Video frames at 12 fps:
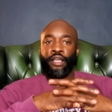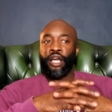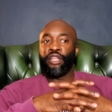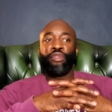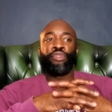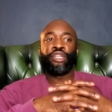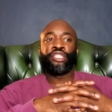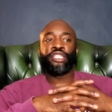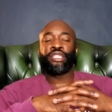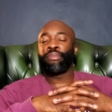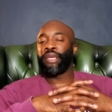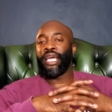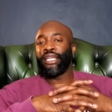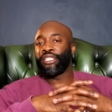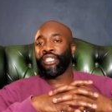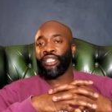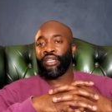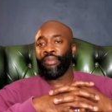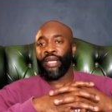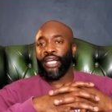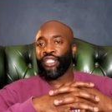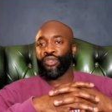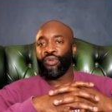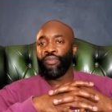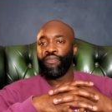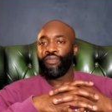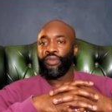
I don't think Jessica McCaskill